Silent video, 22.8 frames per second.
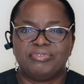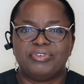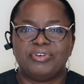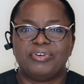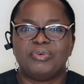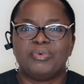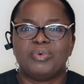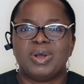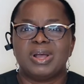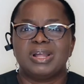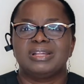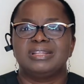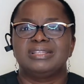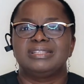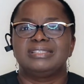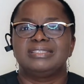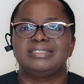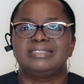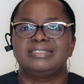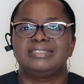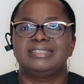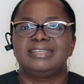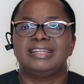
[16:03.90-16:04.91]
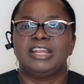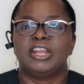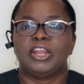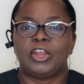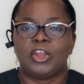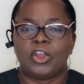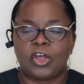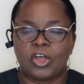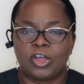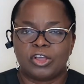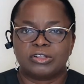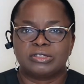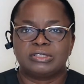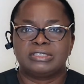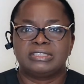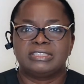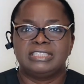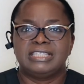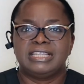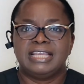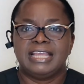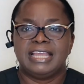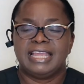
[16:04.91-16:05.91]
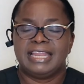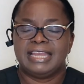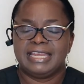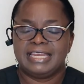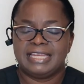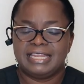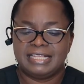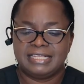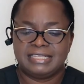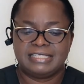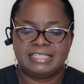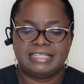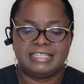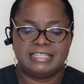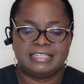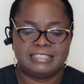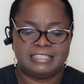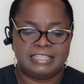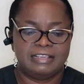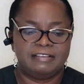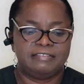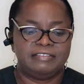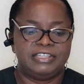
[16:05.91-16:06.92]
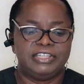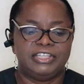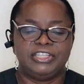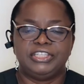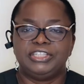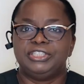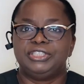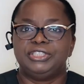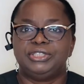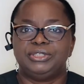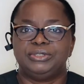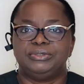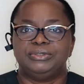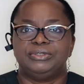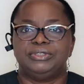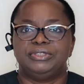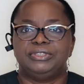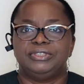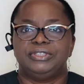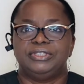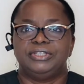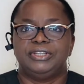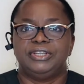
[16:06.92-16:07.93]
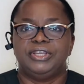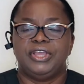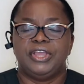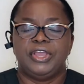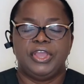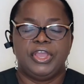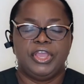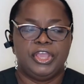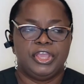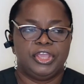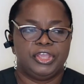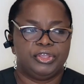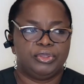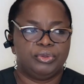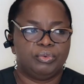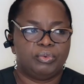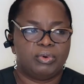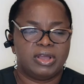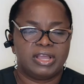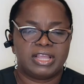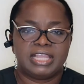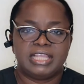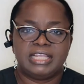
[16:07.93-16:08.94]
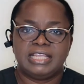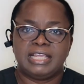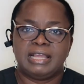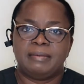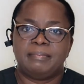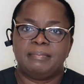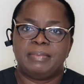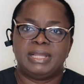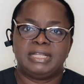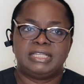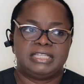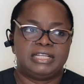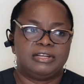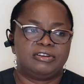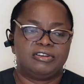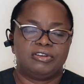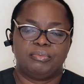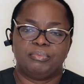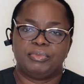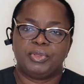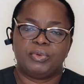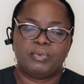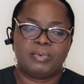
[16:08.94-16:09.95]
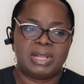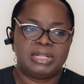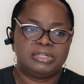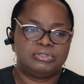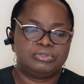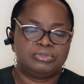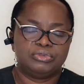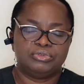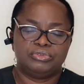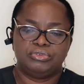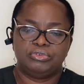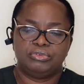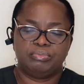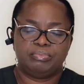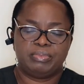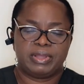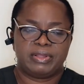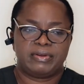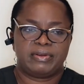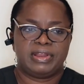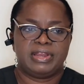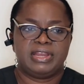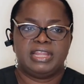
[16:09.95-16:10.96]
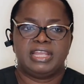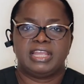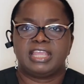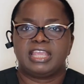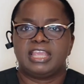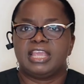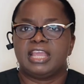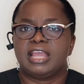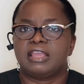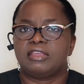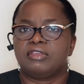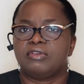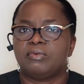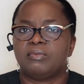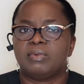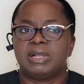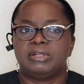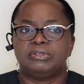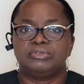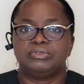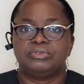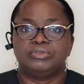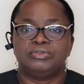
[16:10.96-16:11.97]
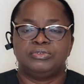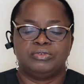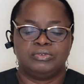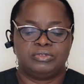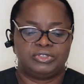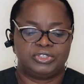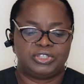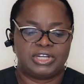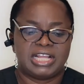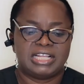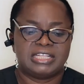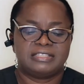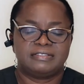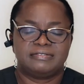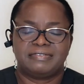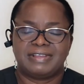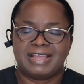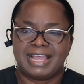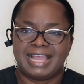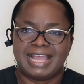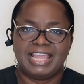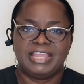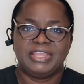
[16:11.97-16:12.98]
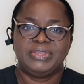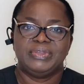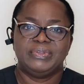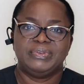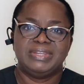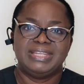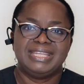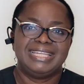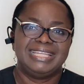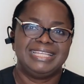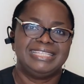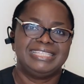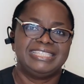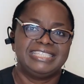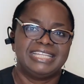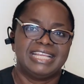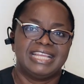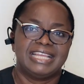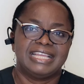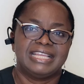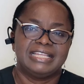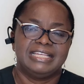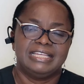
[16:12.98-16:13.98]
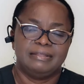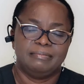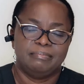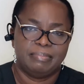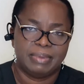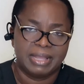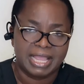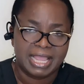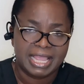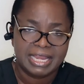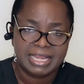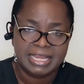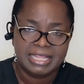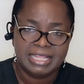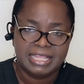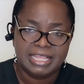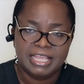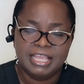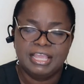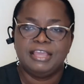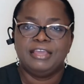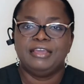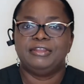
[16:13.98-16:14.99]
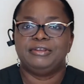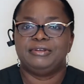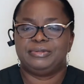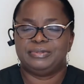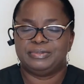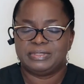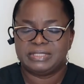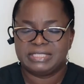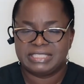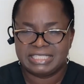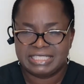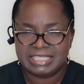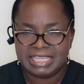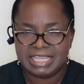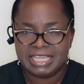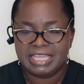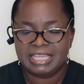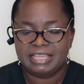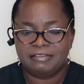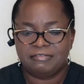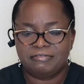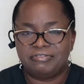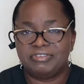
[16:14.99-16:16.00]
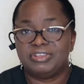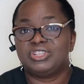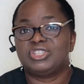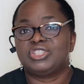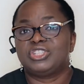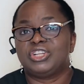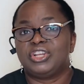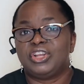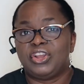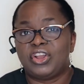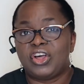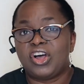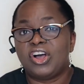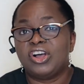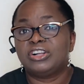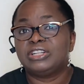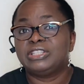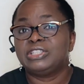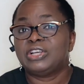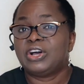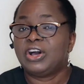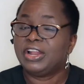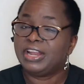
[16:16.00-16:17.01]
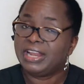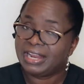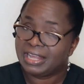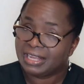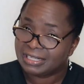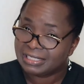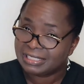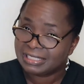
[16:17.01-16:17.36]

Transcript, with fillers: what? locked. This is safety issue. You work in your patient room, you want to do perineal care, you want to do transfer, and you didn't check the bed to see if it's locked or not.